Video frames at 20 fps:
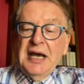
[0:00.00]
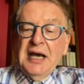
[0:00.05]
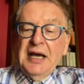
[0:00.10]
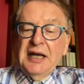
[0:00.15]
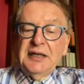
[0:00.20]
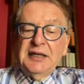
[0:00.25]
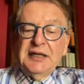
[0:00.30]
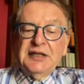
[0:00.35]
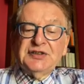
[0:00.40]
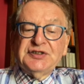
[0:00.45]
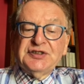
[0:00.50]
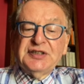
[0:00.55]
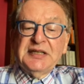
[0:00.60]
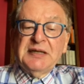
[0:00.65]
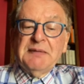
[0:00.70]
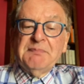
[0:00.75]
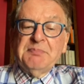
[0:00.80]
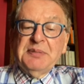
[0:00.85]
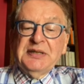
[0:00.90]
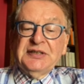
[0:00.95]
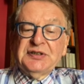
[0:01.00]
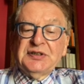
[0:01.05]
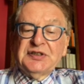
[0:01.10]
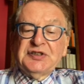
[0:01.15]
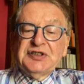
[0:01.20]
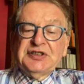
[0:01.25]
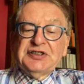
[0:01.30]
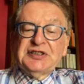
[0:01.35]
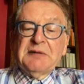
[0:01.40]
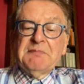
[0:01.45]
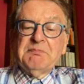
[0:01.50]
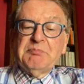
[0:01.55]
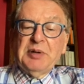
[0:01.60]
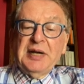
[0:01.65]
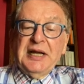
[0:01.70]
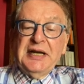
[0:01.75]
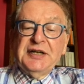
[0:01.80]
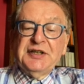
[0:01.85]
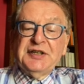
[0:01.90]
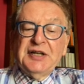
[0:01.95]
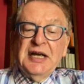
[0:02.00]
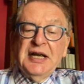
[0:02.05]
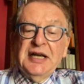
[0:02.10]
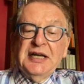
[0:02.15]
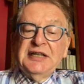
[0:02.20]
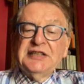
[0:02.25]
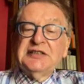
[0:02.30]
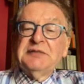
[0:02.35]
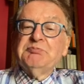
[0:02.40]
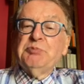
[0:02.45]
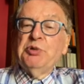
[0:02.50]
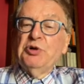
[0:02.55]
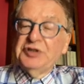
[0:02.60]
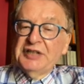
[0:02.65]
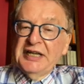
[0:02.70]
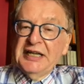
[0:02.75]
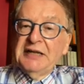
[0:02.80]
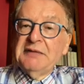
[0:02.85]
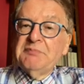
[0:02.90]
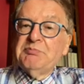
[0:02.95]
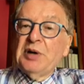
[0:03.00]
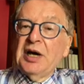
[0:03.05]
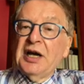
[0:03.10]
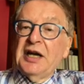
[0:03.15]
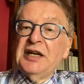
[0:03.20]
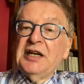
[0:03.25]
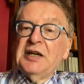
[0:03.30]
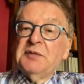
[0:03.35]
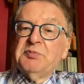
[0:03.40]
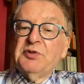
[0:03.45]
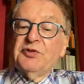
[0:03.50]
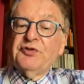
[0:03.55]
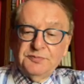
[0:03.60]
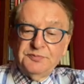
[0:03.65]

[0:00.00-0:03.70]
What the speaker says: unless the business's complaint is put in by a professional.